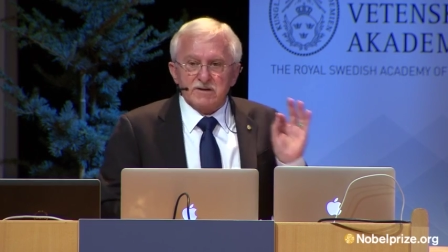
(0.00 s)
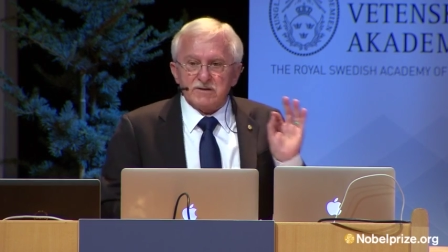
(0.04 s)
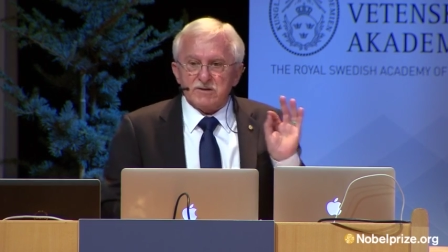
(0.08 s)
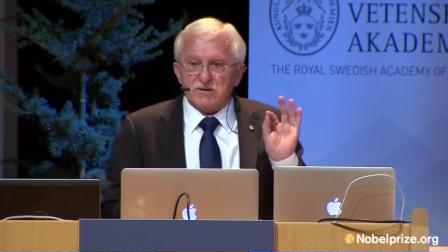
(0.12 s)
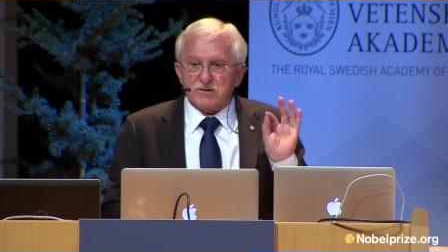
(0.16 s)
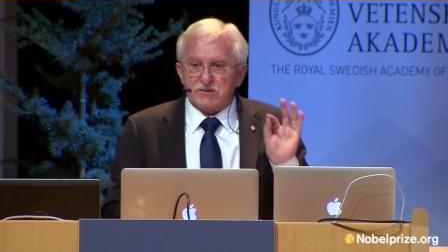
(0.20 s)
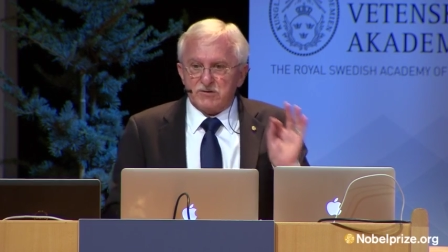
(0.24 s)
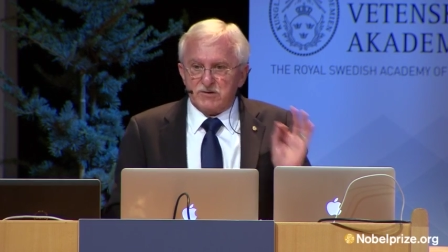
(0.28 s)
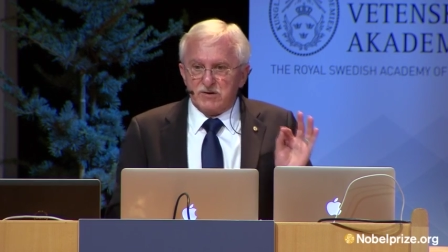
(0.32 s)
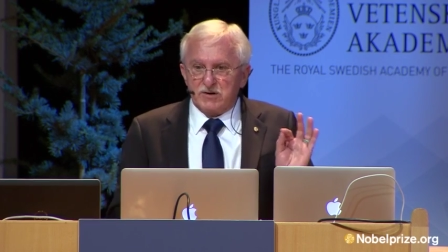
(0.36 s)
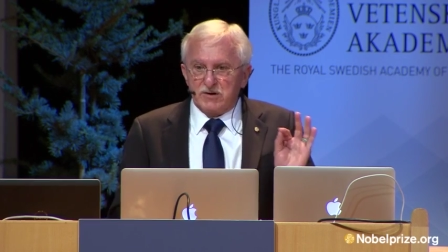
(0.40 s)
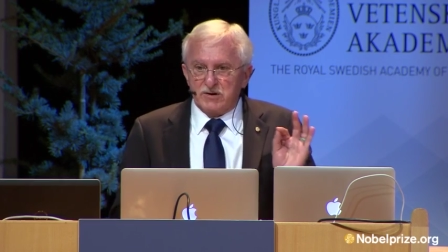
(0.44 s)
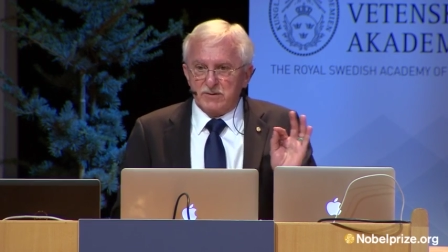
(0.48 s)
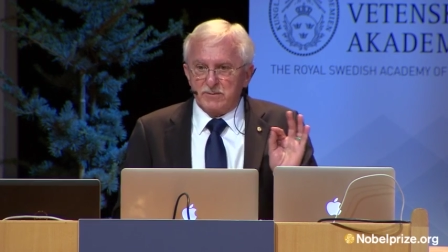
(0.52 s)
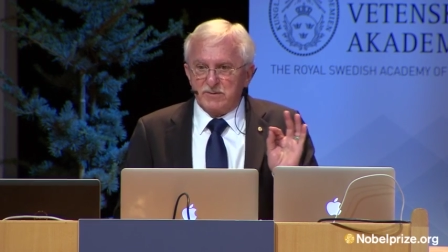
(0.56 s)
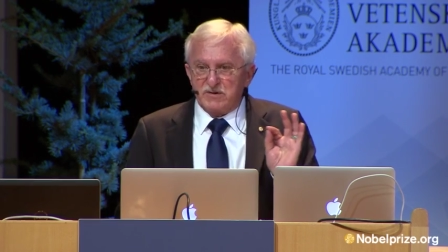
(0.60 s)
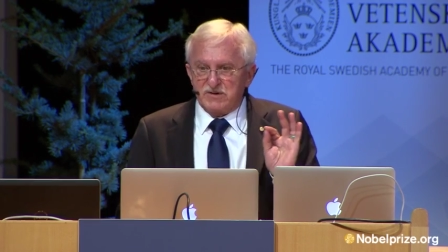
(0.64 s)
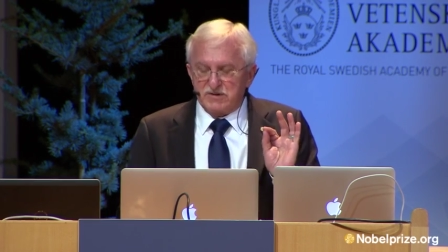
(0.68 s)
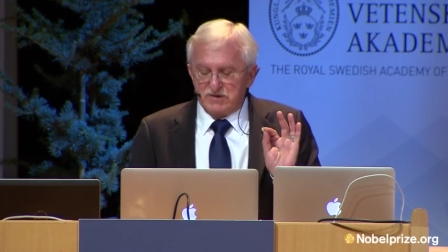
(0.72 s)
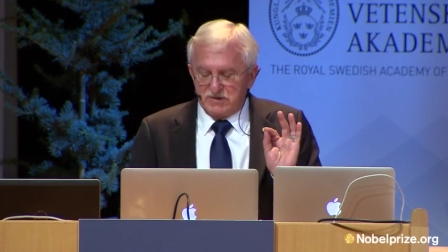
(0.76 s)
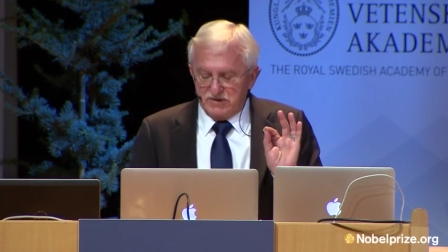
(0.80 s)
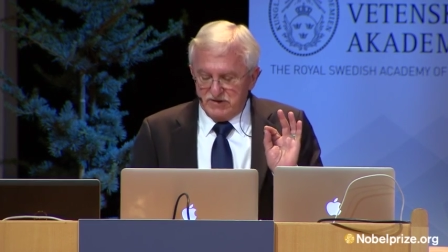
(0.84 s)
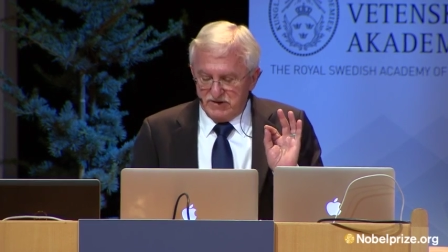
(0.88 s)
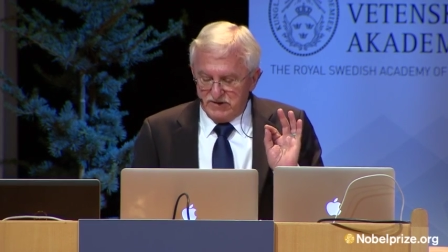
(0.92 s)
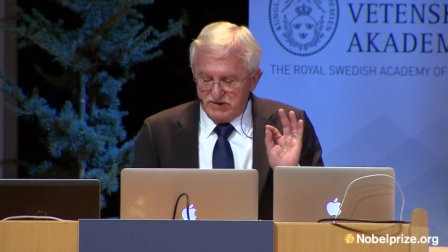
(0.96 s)

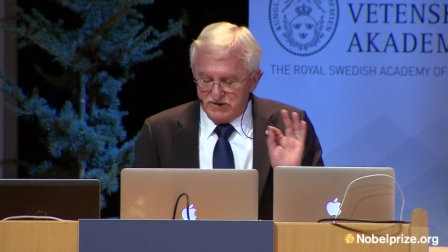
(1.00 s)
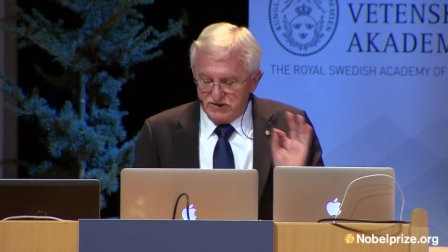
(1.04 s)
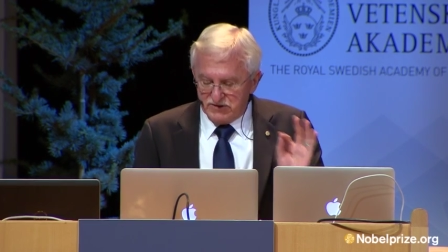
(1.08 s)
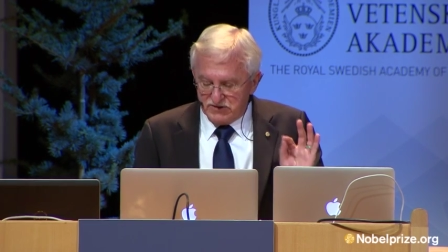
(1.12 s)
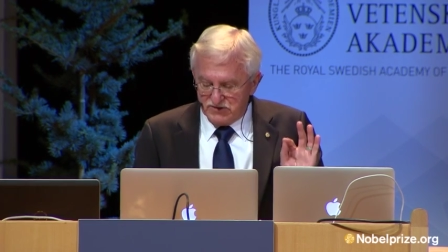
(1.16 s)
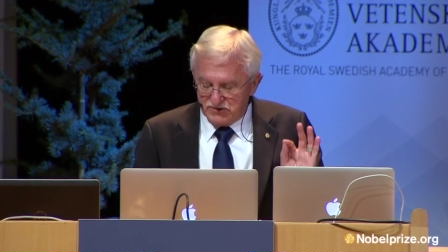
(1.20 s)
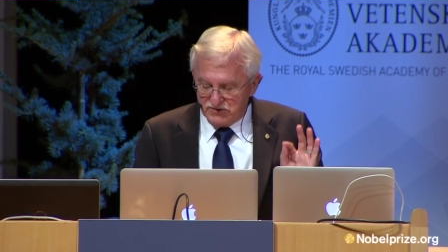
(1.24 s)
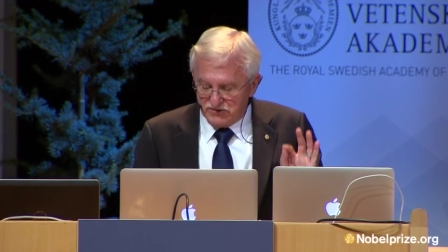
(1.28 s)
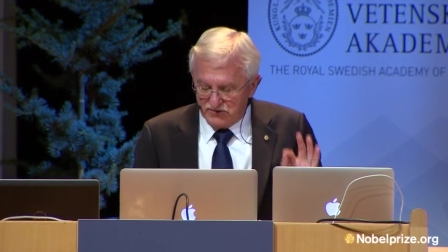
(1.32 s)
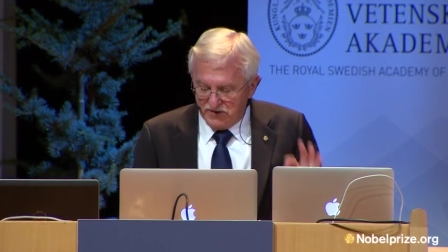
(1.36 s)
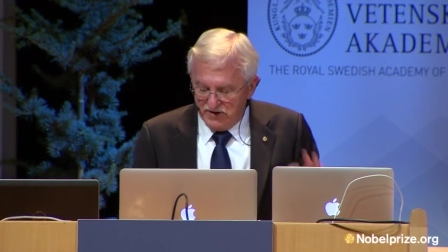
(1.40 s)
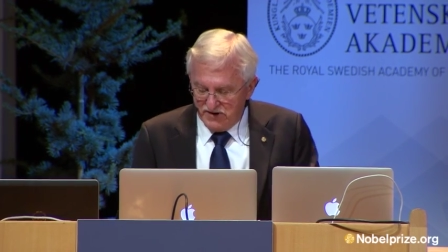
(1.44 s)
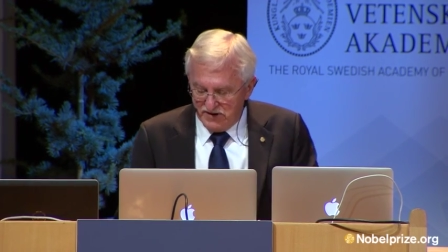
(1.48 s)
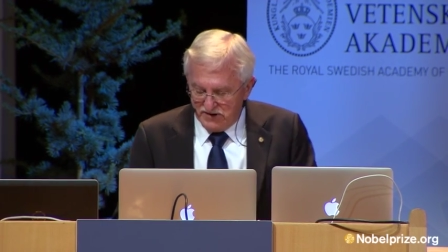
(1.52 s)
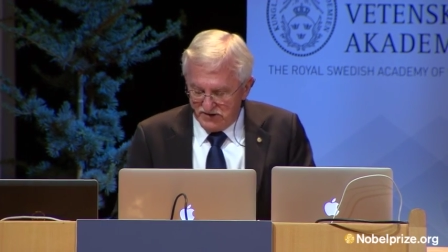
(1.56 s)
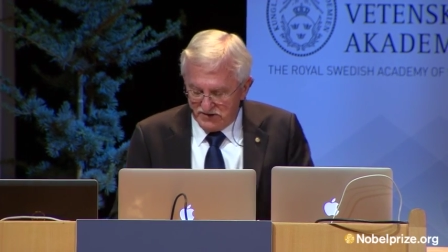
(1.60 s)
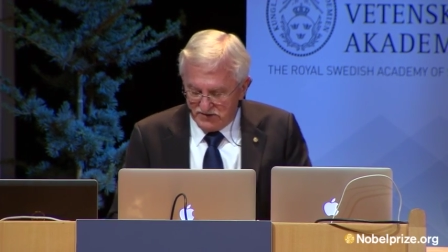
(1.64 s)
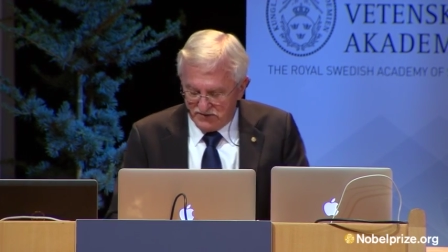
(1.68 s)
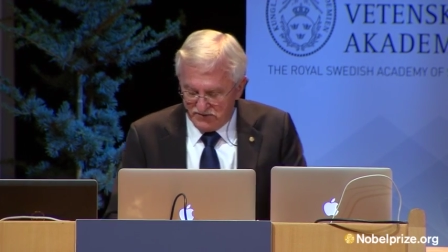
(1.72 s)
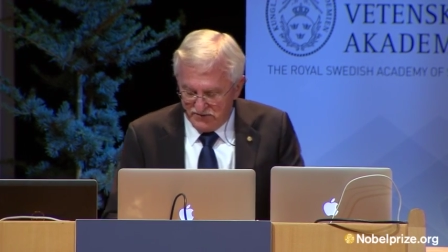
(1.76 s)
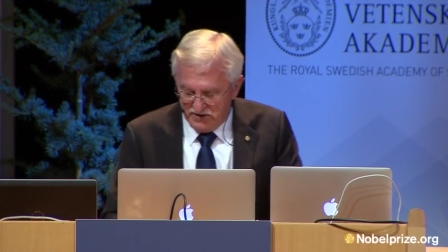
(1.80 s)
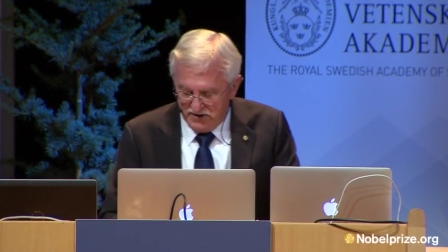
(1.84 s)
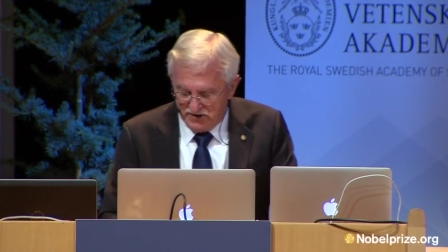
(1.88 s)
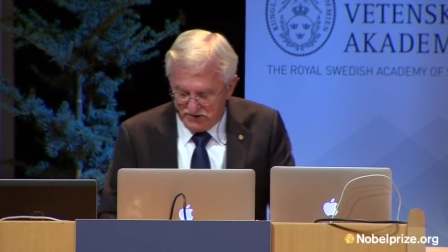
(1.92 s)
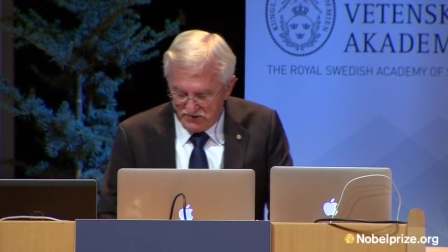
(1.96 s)
determines the strand
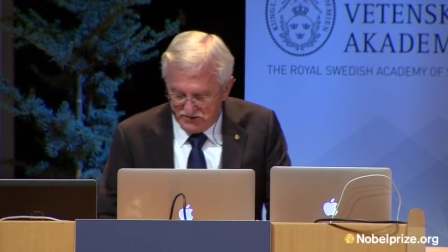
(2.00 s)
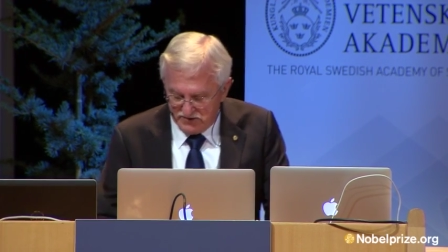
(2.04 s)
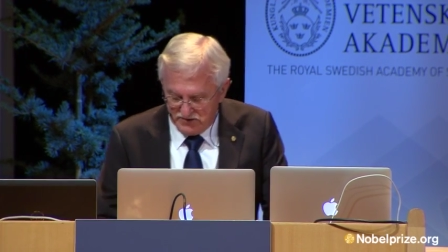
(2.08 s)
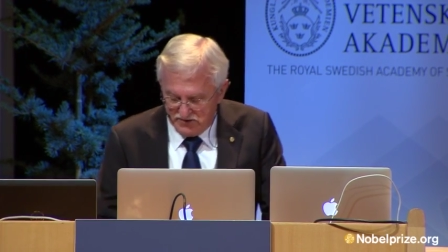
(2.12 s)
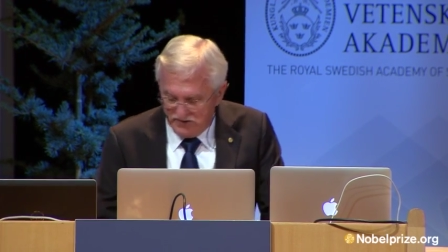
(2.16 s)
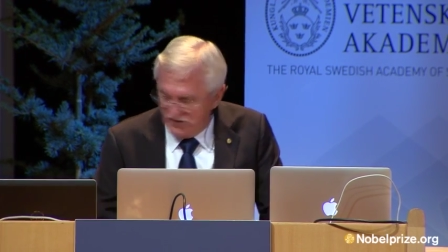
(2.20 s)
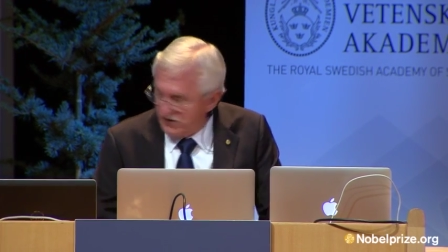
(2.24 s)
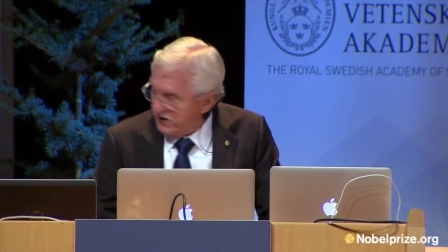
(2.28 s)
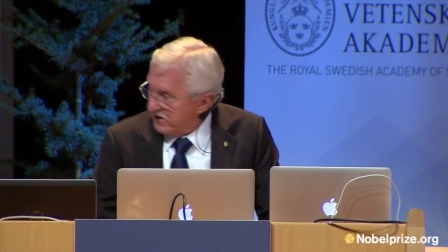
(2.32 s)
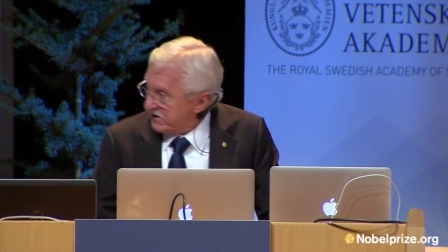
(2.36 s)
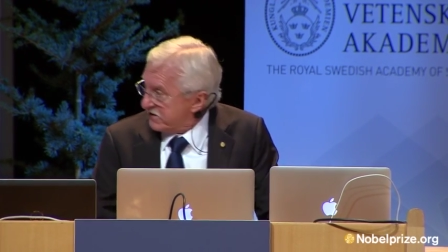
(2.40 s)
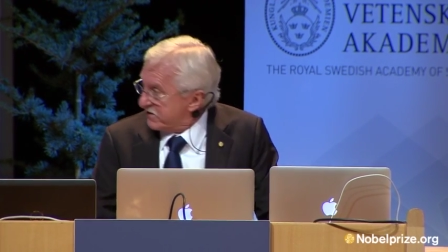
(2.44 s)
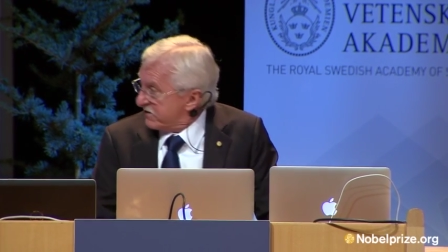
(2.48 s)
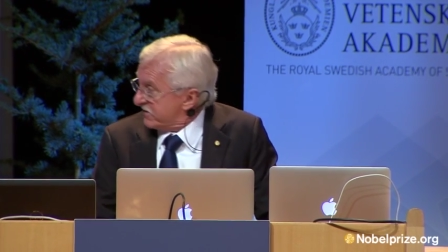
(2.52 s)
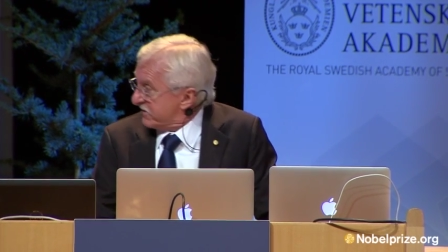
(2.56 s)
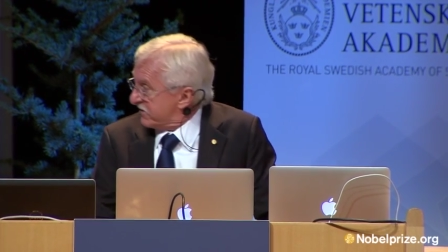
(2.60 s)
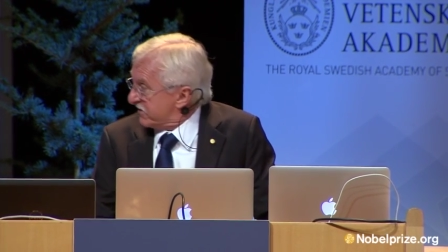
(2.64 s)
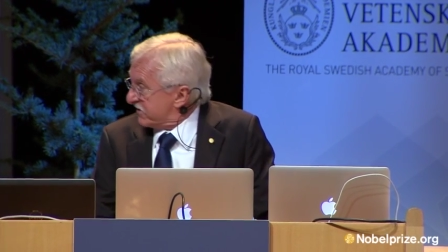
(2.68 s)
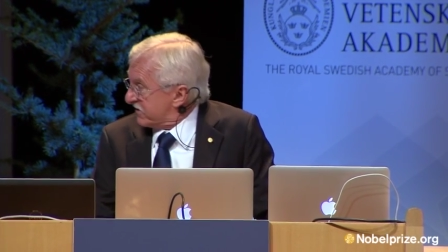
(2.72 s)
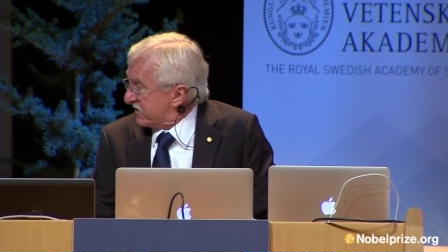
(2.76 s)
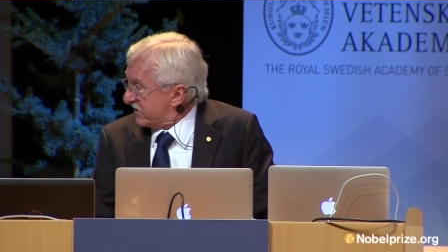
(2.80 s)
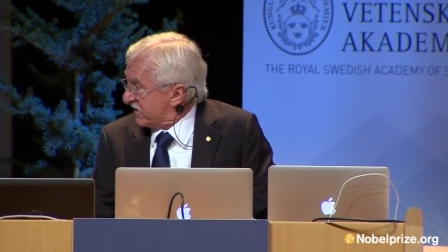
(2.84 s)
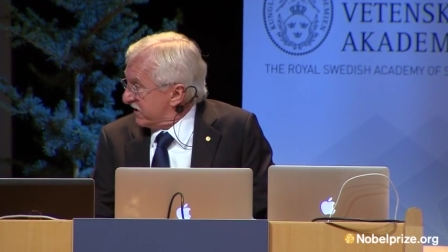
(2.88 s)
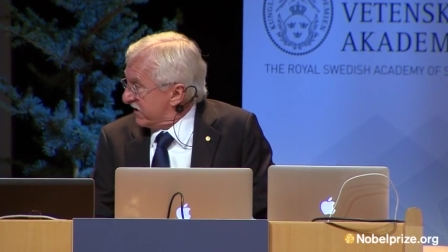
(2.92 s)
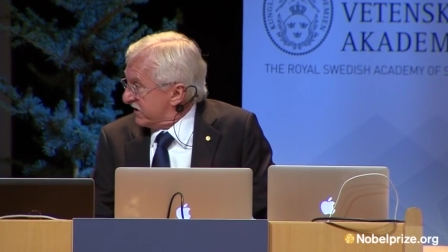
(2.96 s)
direction of
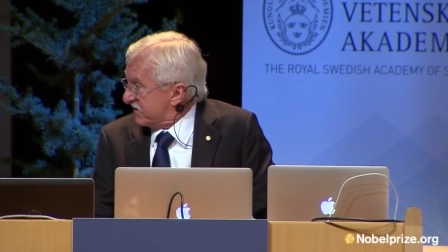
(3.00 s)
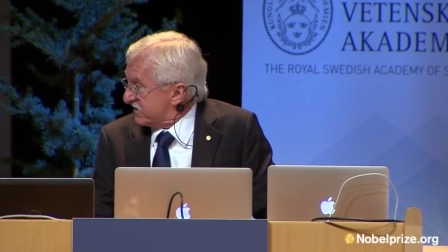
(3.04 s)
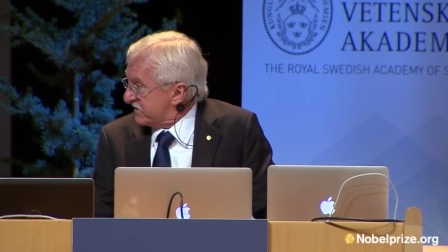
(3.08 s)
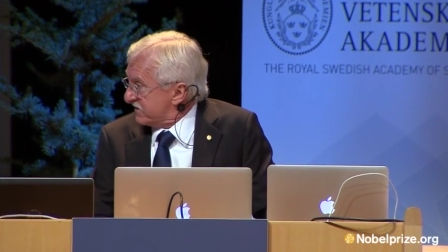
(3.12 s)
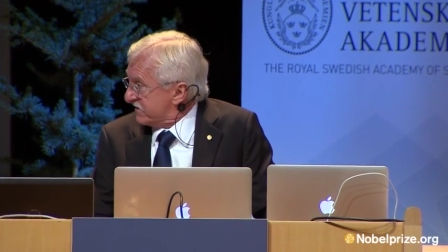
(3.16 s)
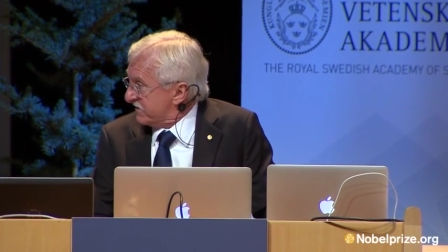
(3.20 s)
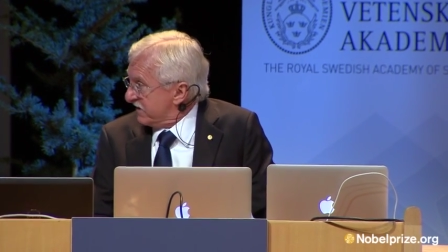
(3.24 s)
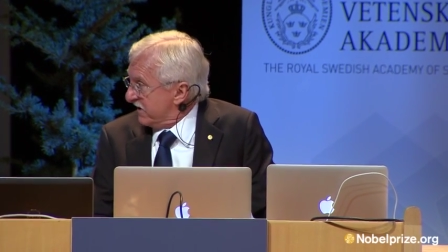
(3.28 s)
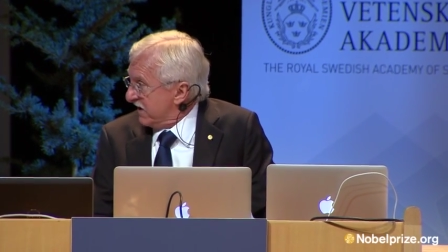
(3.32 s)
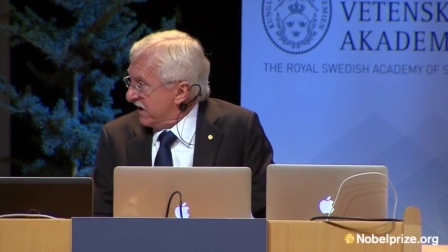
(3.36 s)
endonuclease